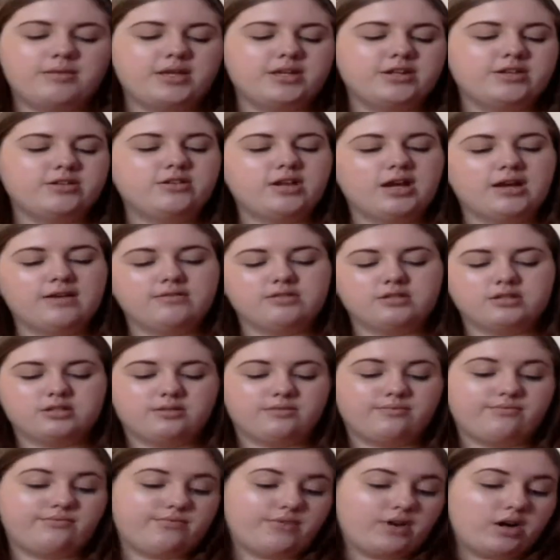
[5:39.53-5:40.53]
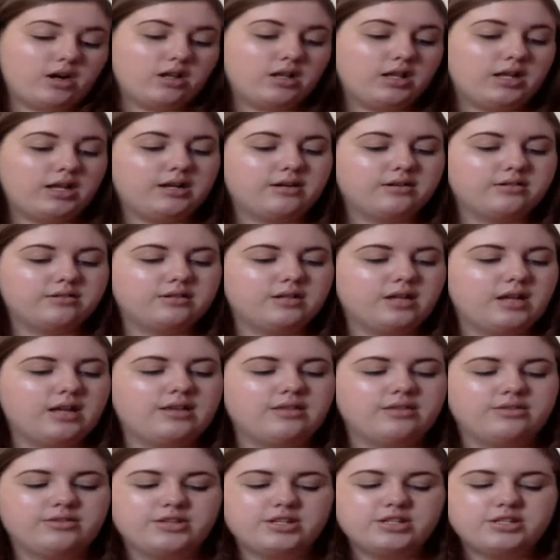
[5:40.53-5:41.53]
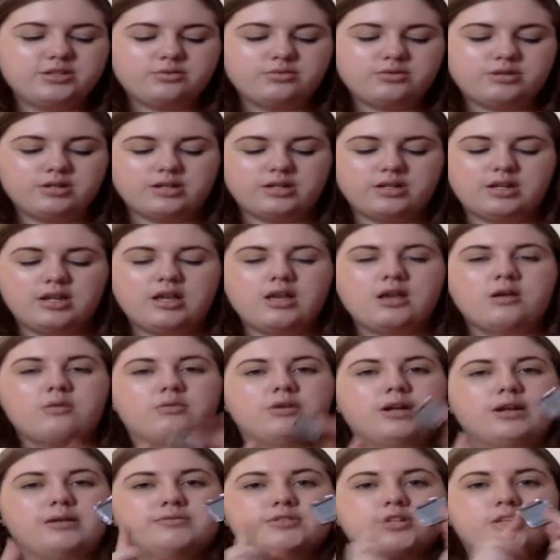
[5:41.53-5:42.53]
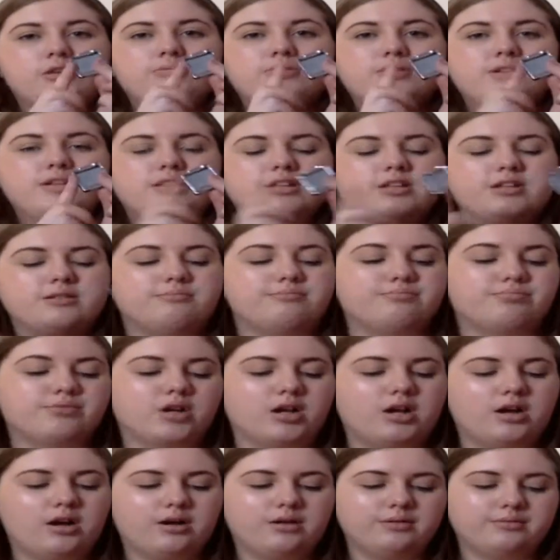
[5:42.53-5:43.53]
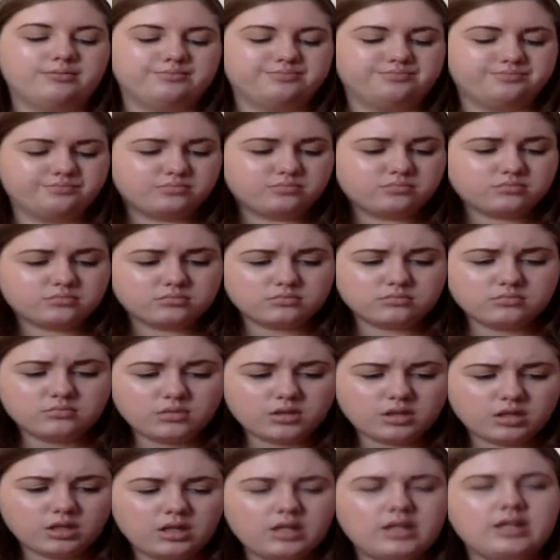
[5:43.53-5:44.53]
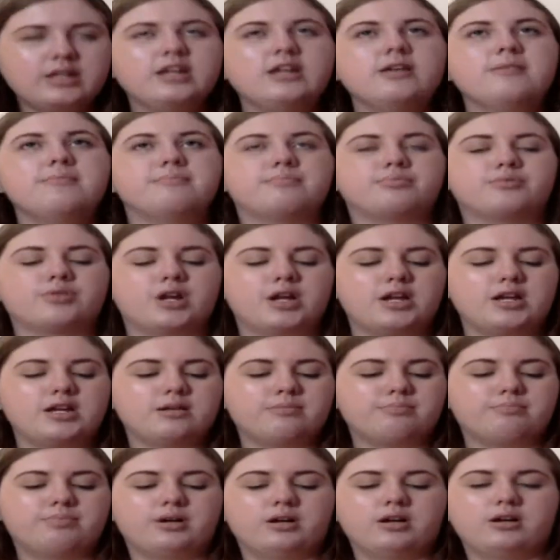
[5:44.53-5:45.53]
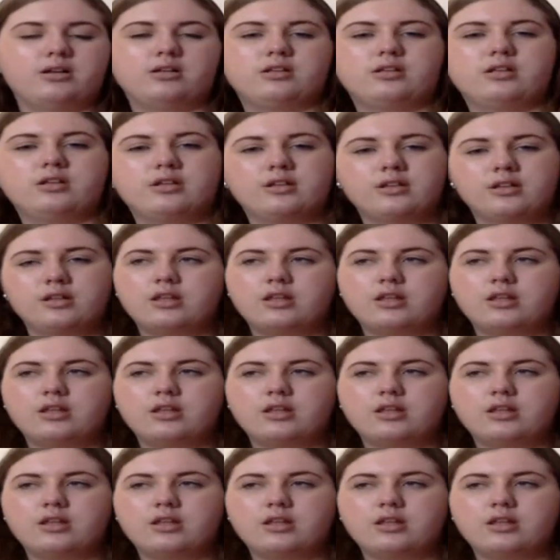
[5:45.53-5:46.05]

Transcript: They do have some fallout, and this one, when I was opening it, it didn't break, but